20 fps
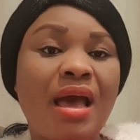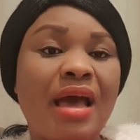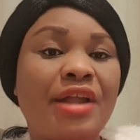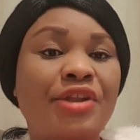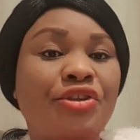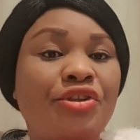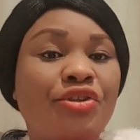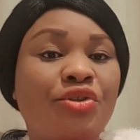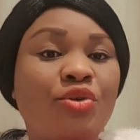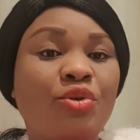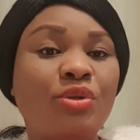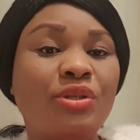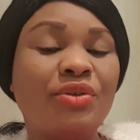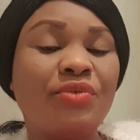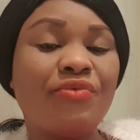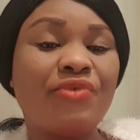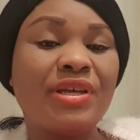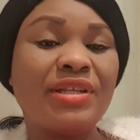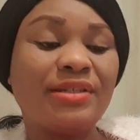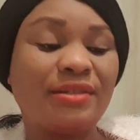and
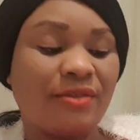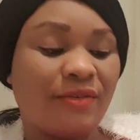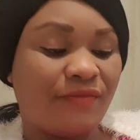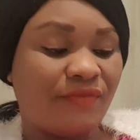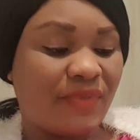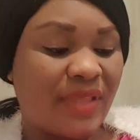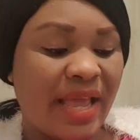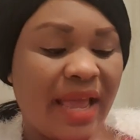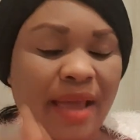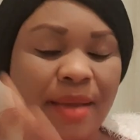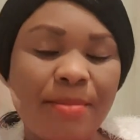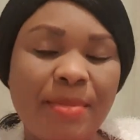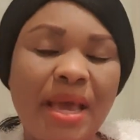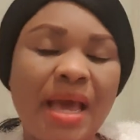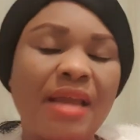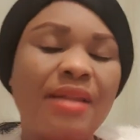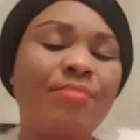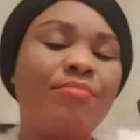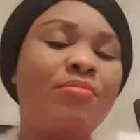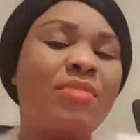the rest of them,
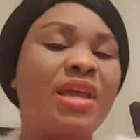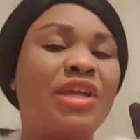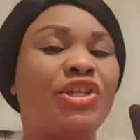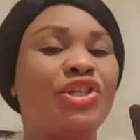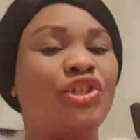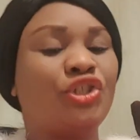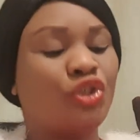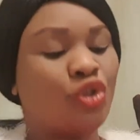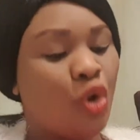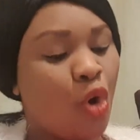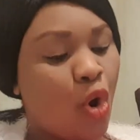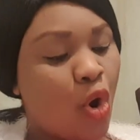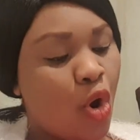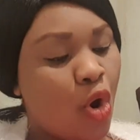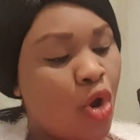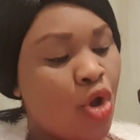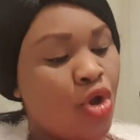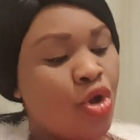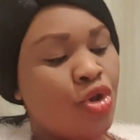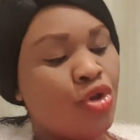and make sure